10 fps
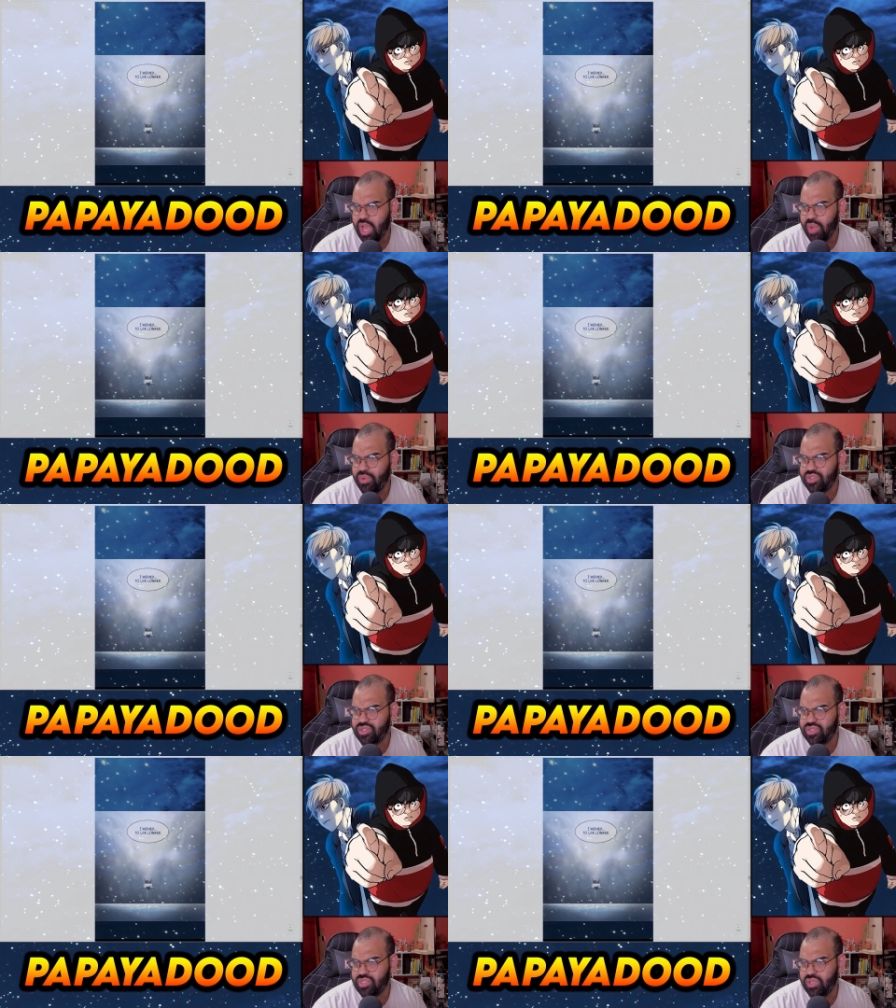I
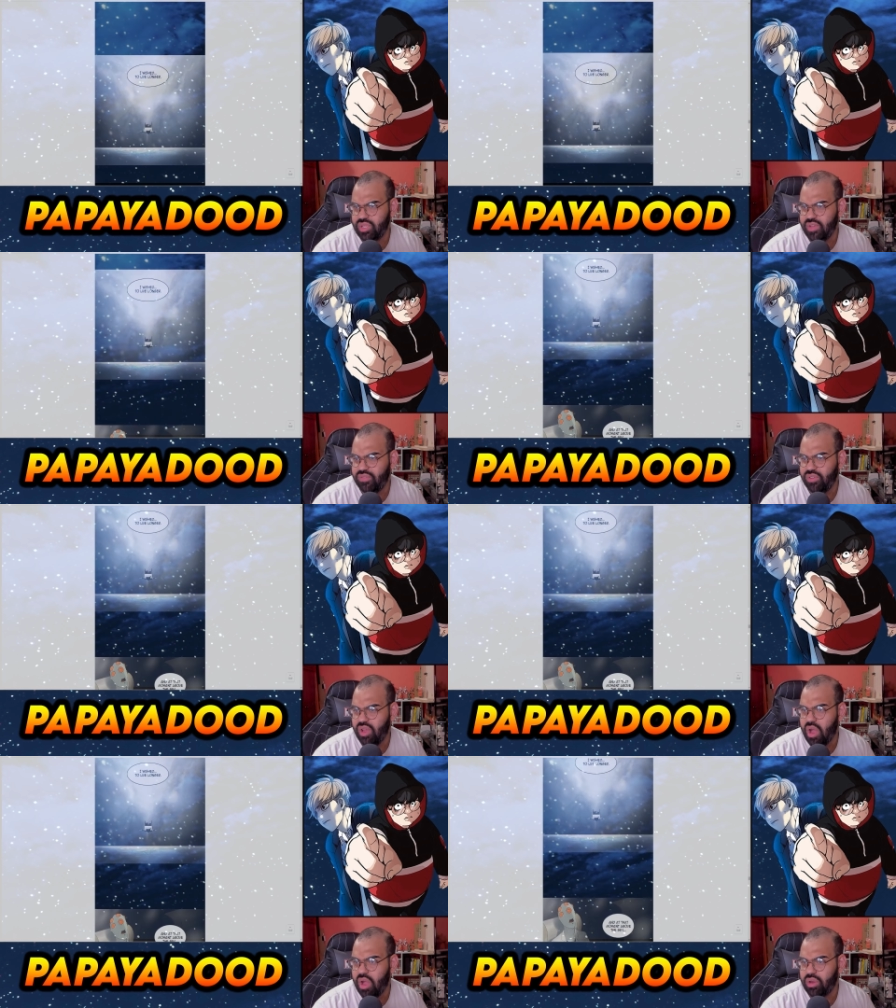wished to live
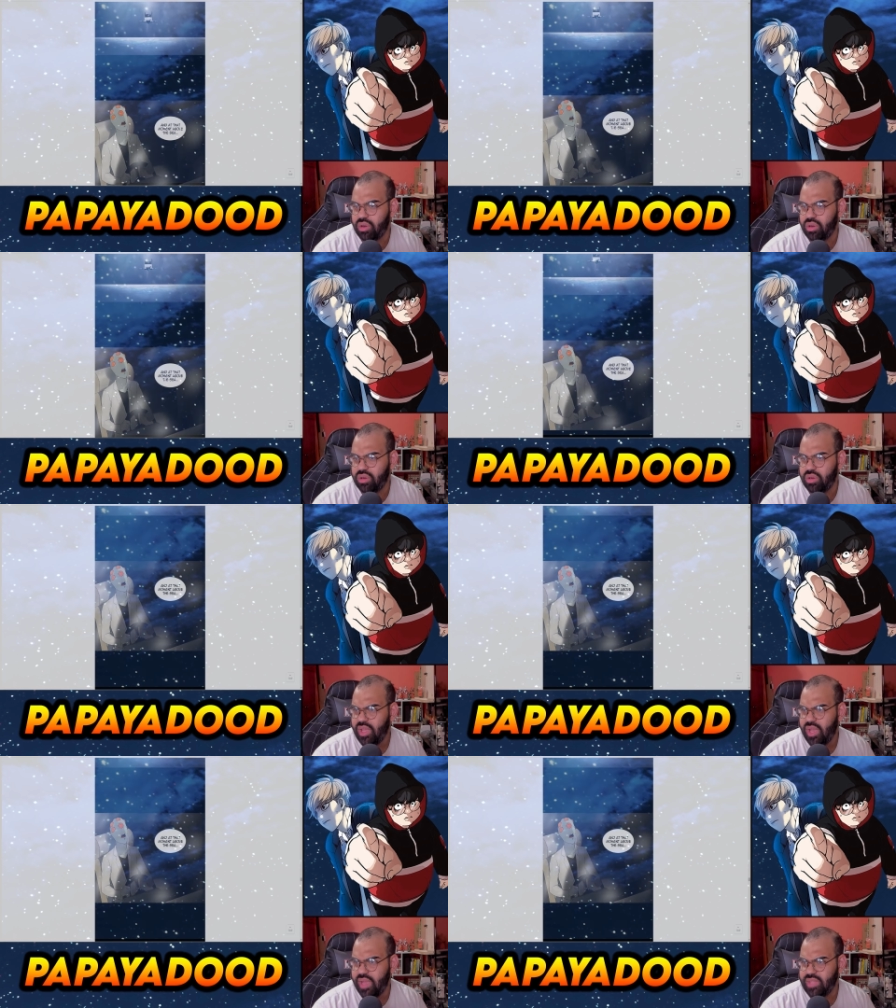longer.
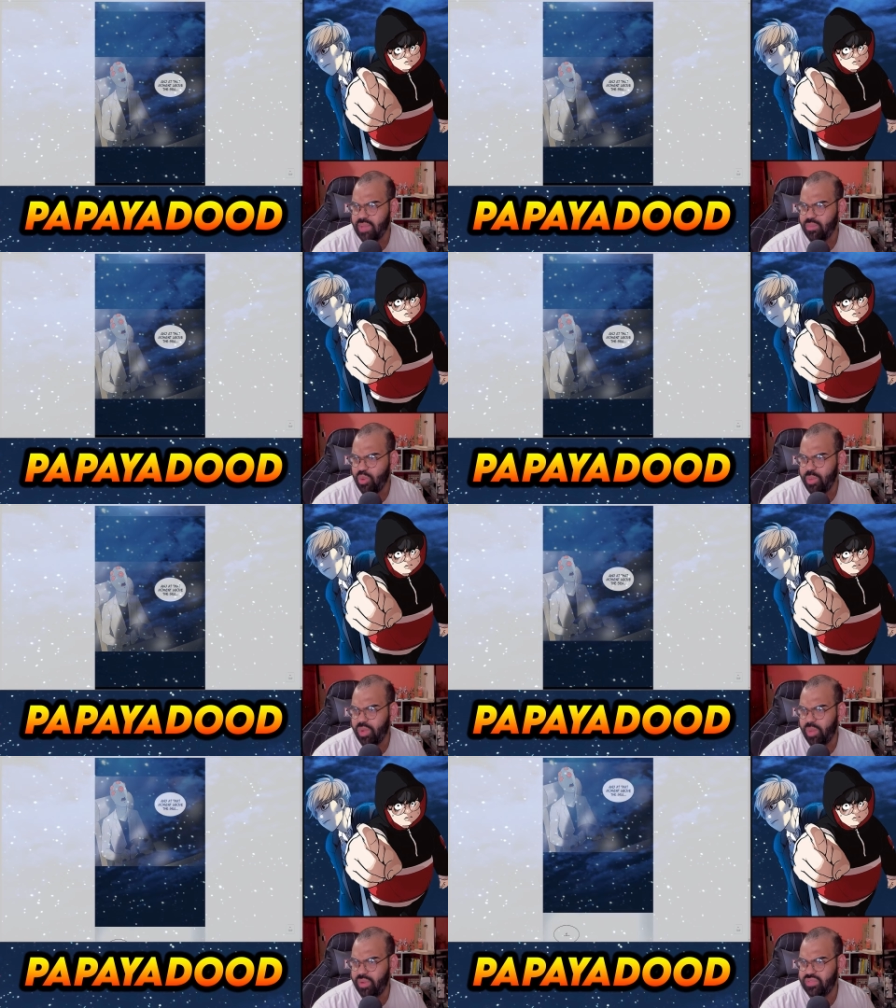At that moment
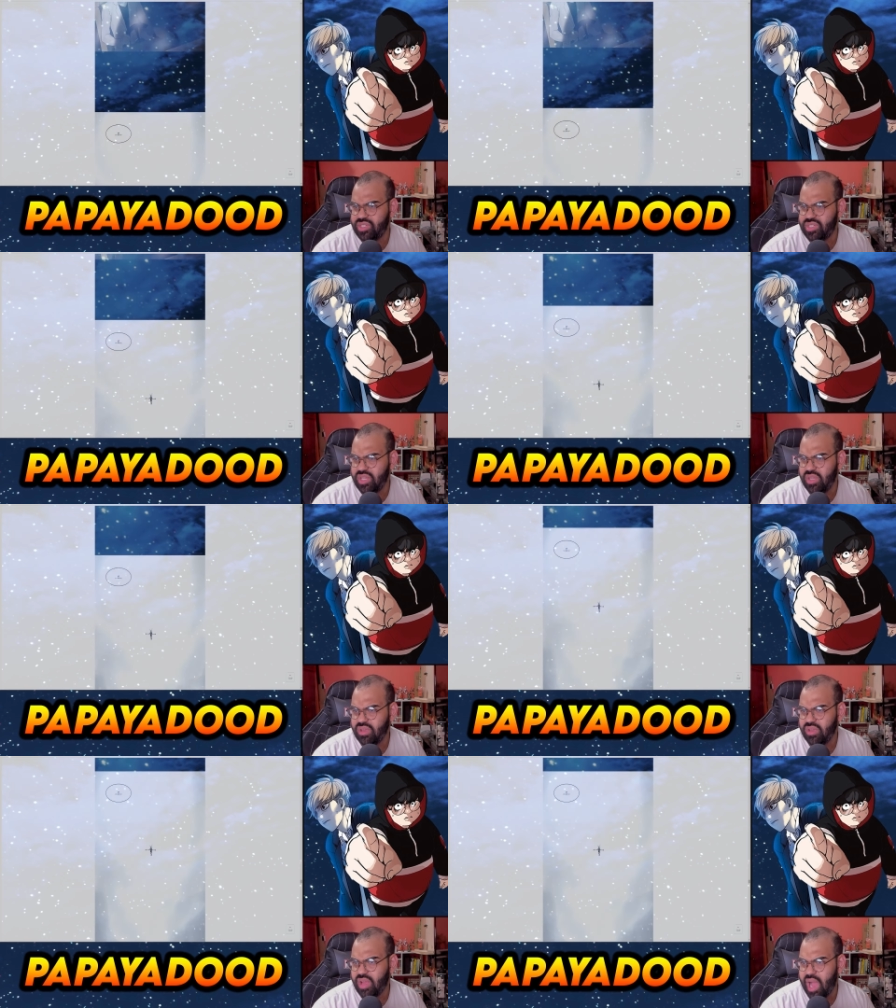above the sea,
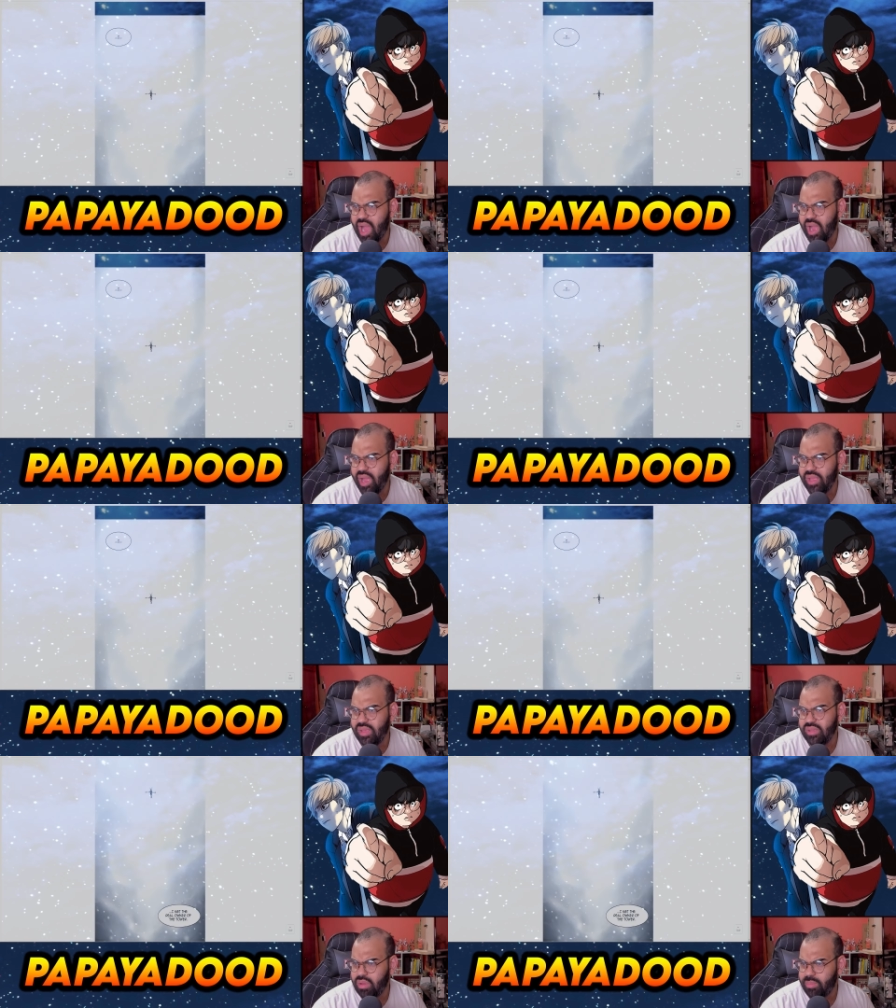I
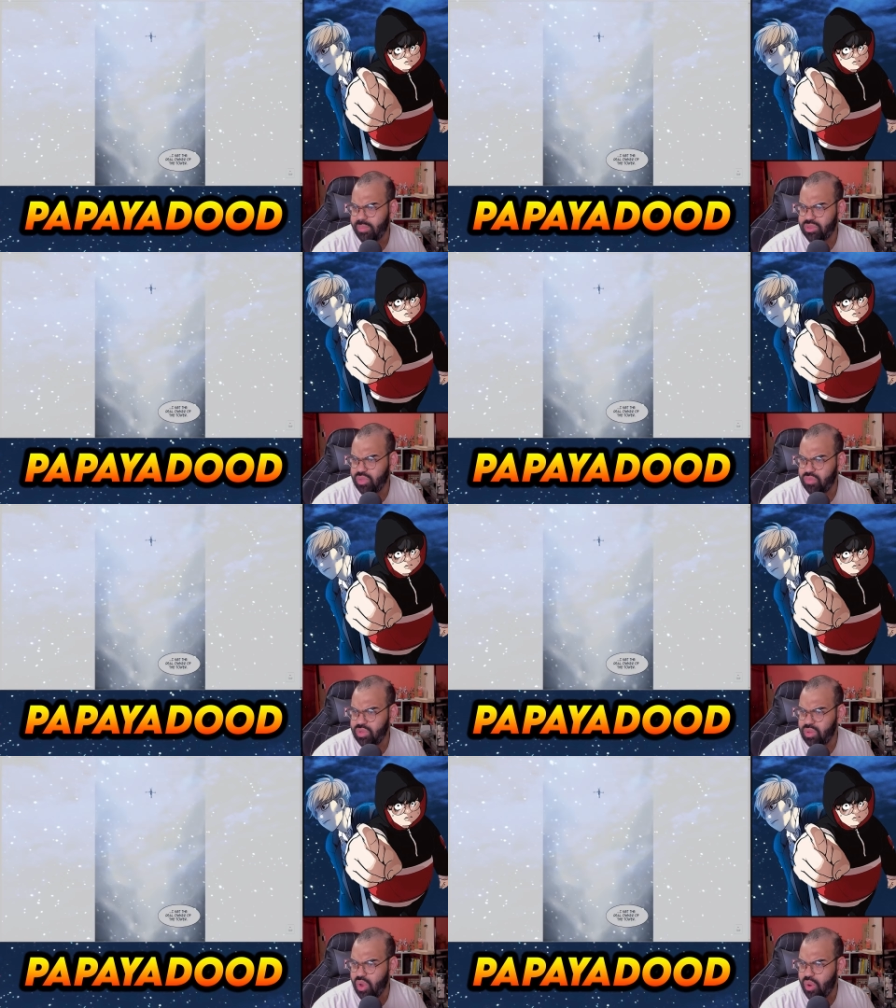met the
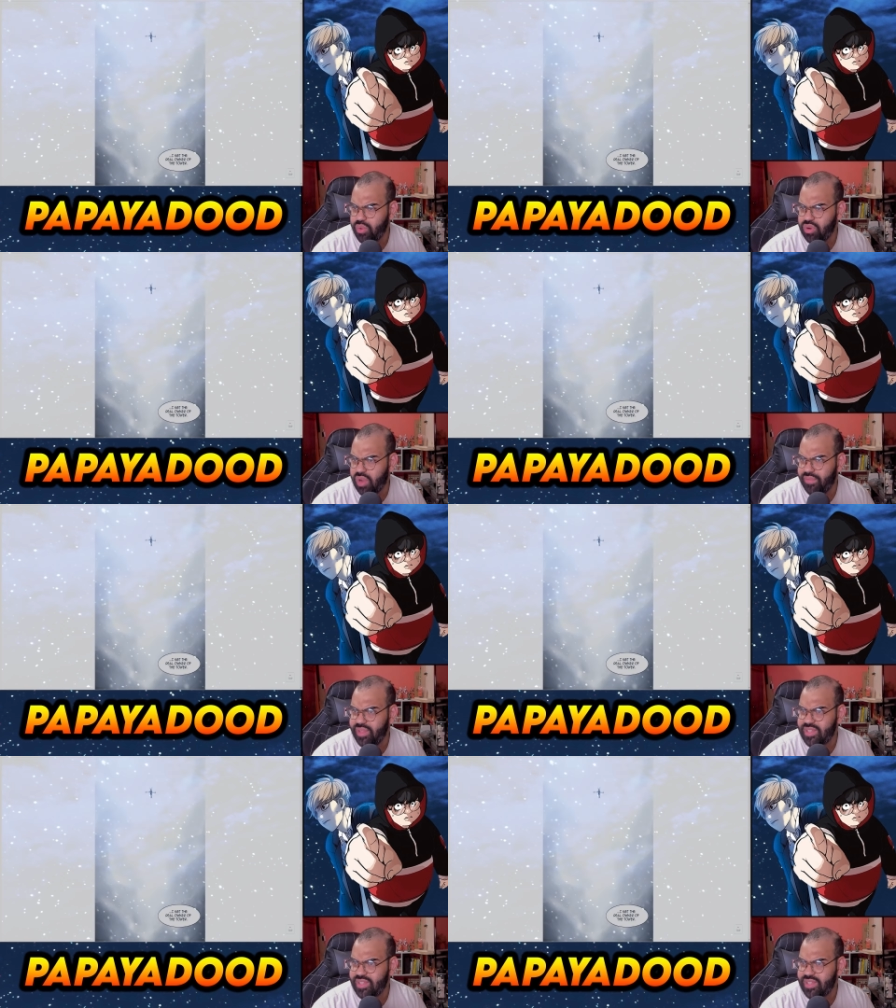real owner of the